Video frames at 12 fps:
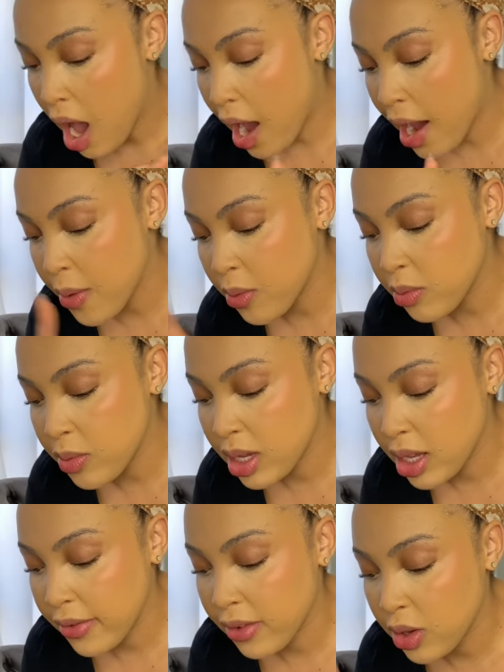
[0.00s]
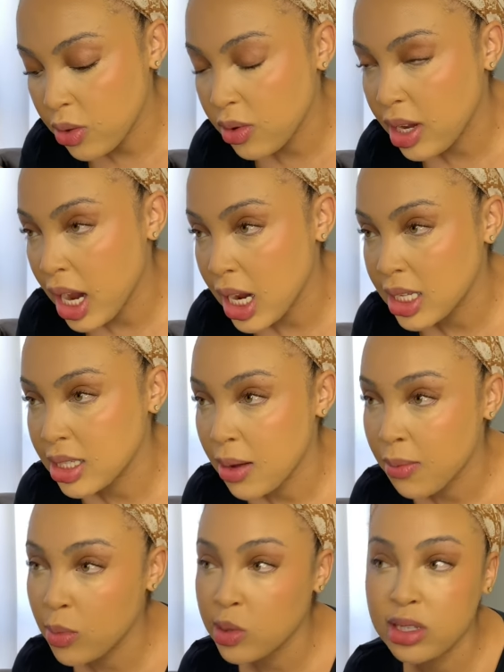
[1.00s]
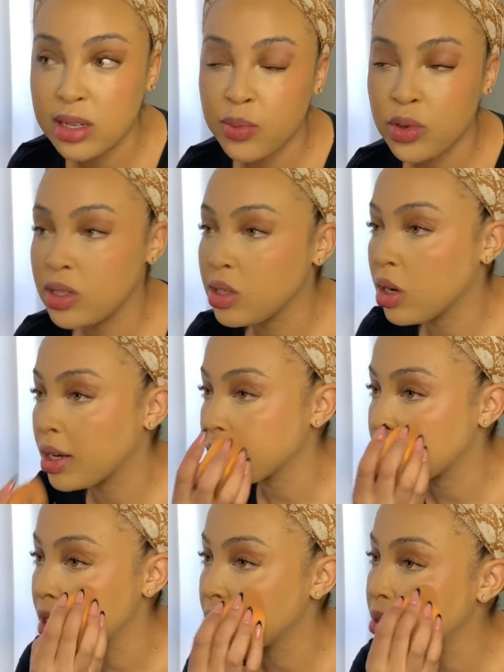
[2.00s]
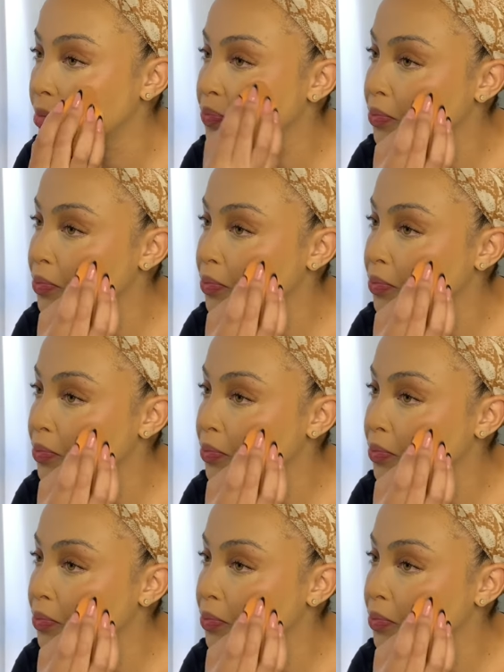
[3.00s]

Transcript: I will be giving you guys mostly beauty content,